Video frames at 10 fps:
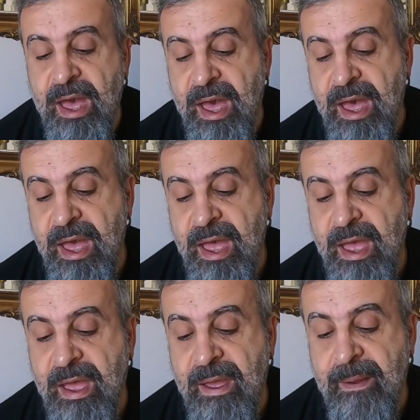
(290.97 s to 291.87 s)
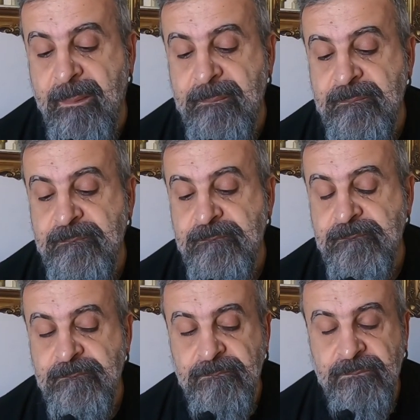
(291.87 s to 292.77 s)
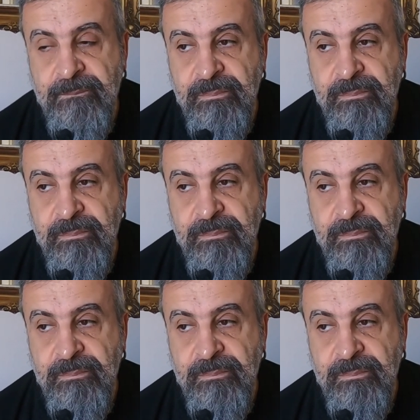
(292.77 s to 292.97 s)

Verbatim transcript: Um,